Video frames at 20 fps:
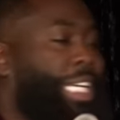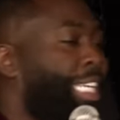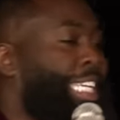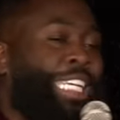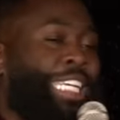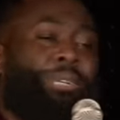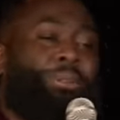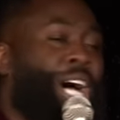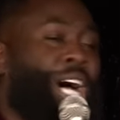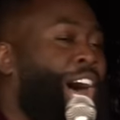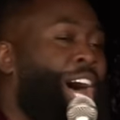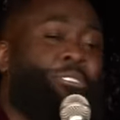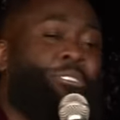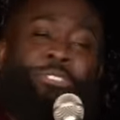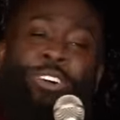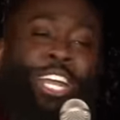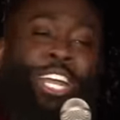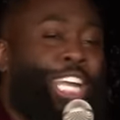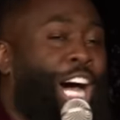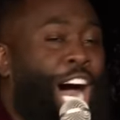Keep the arm,
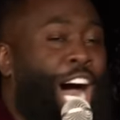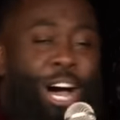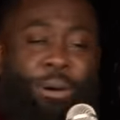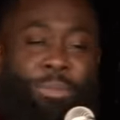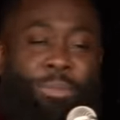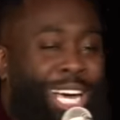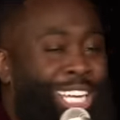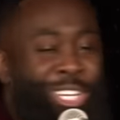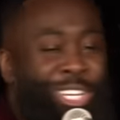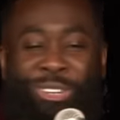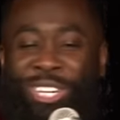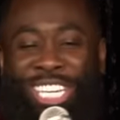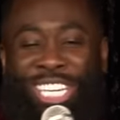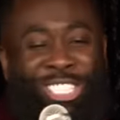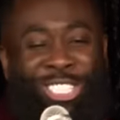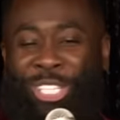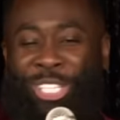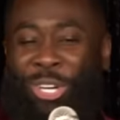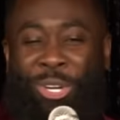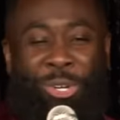fuck the arm, blood. Who
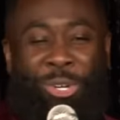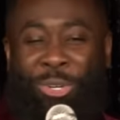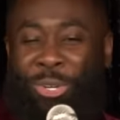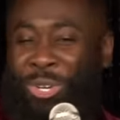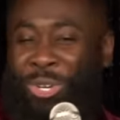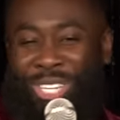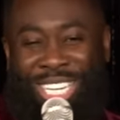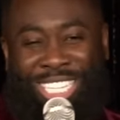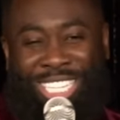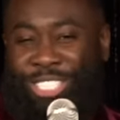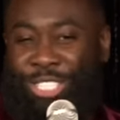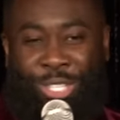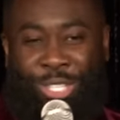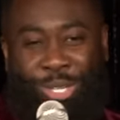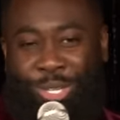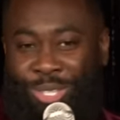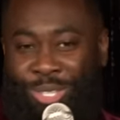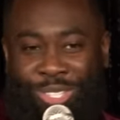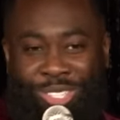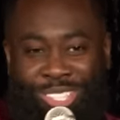needs two? Do you know what
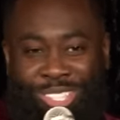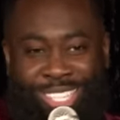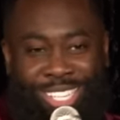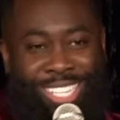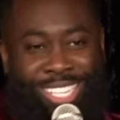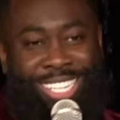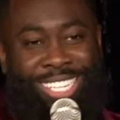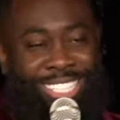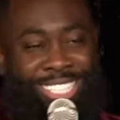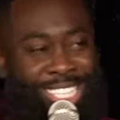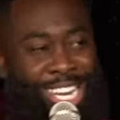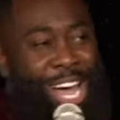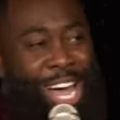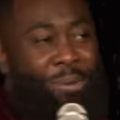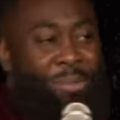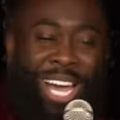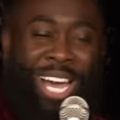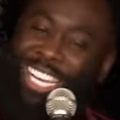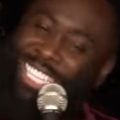I mean?